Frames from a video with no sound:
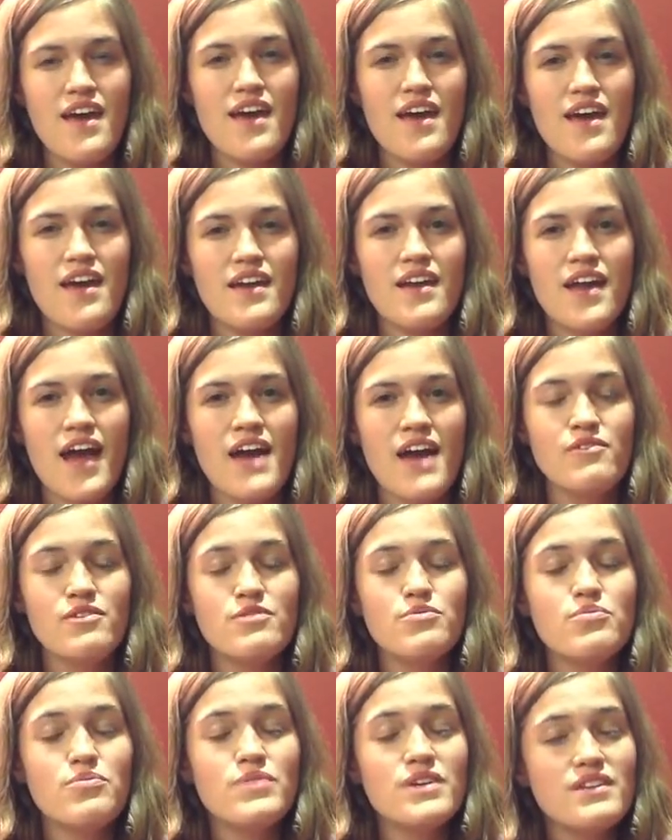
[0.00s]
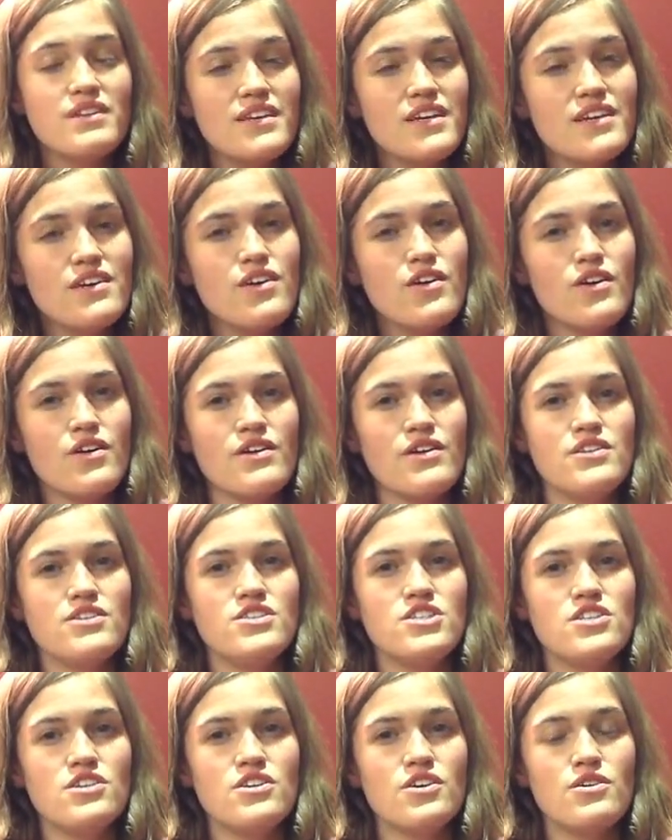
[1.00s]
And I would really
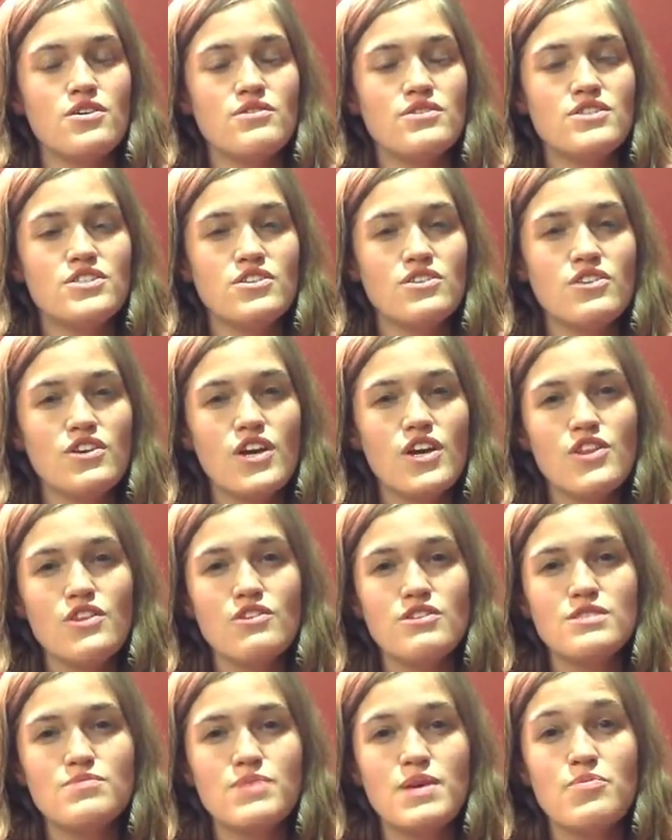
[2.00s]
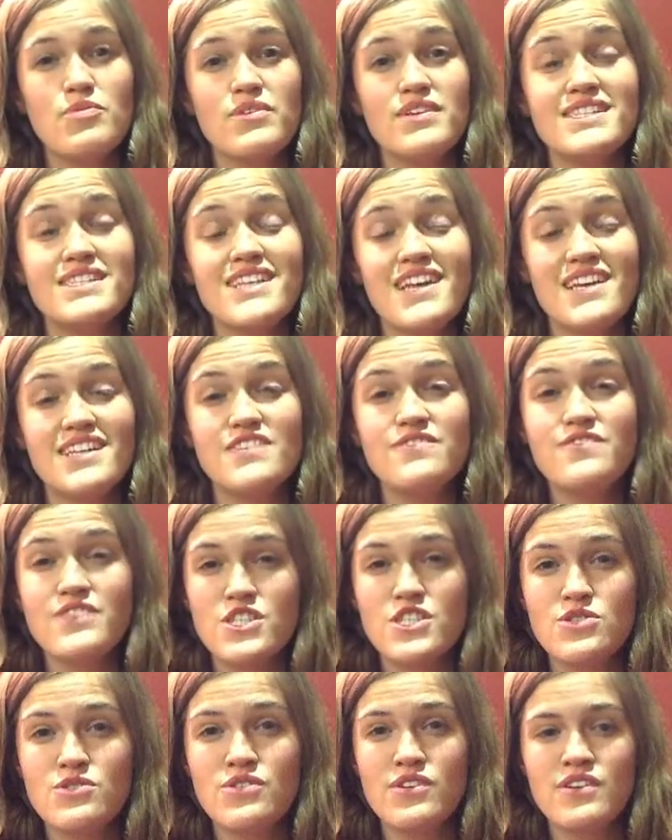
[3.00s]
encourage you to look at those people as
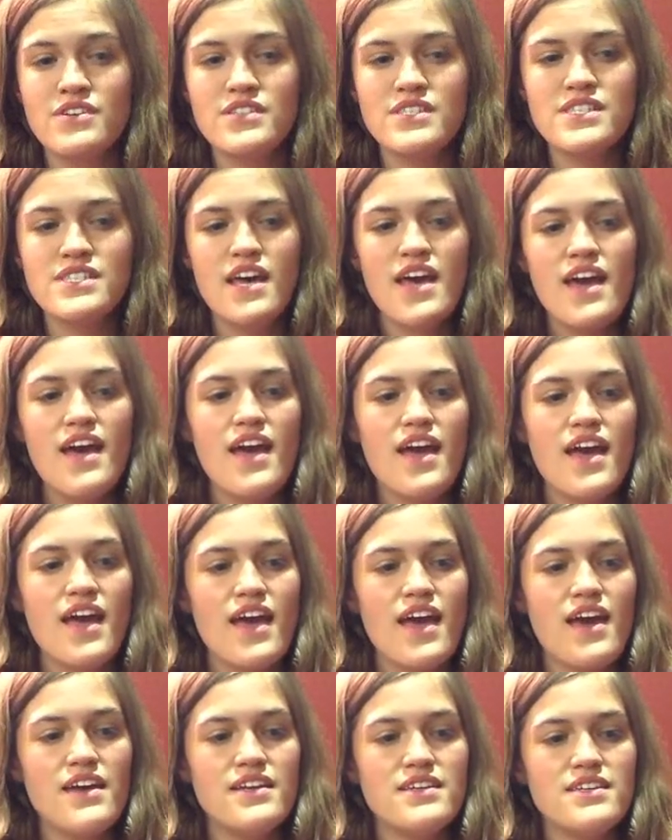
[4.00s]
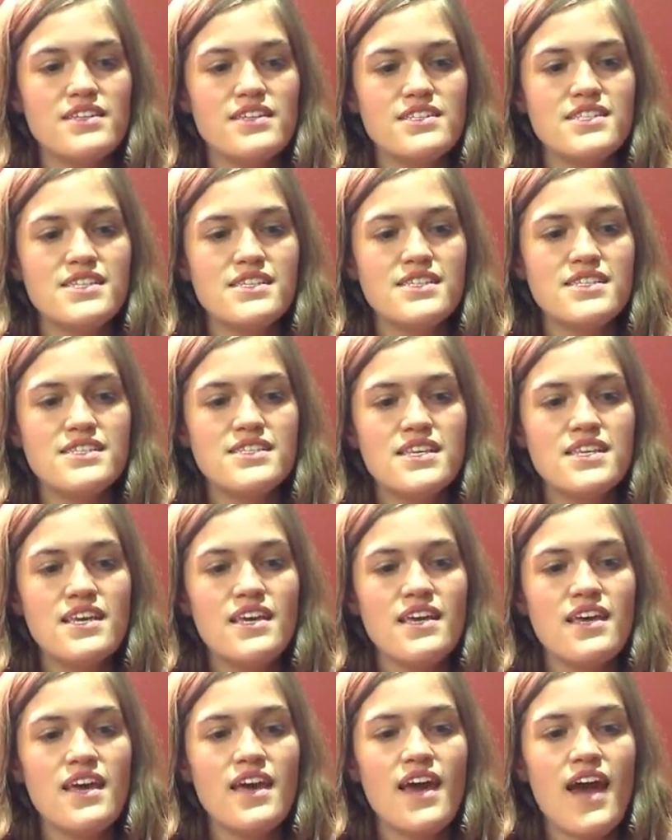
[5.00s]
individuals and to
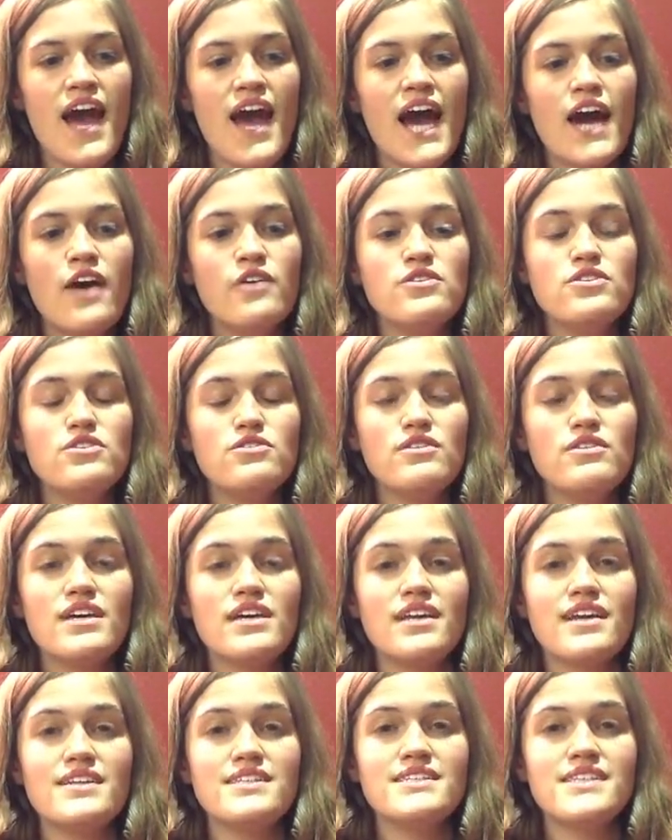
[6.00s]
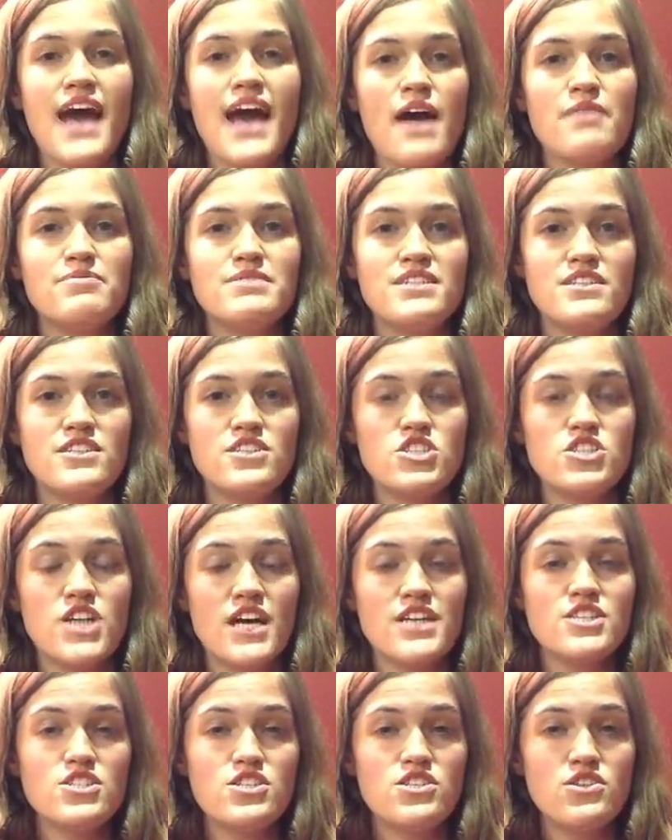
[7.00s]
see how you can adapt and
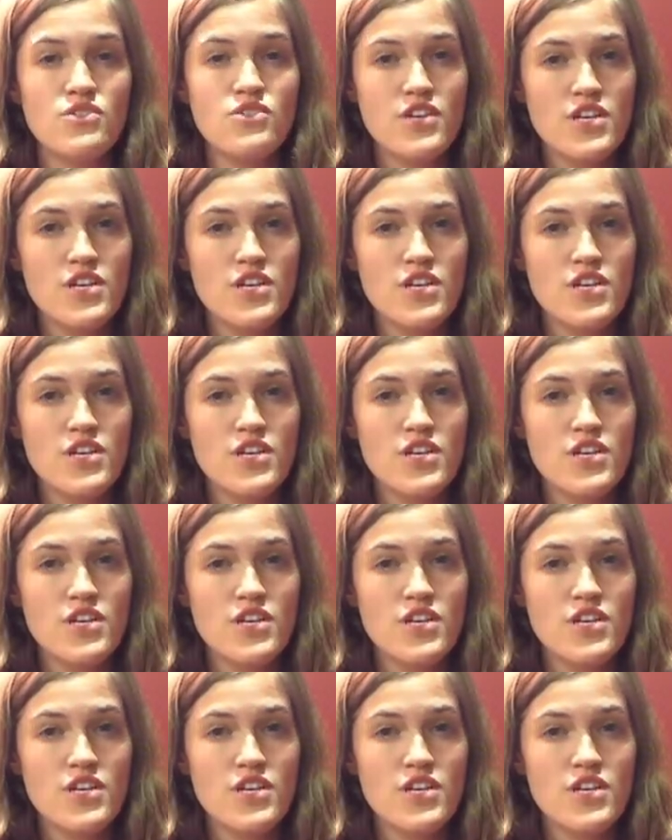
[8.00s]
adjust your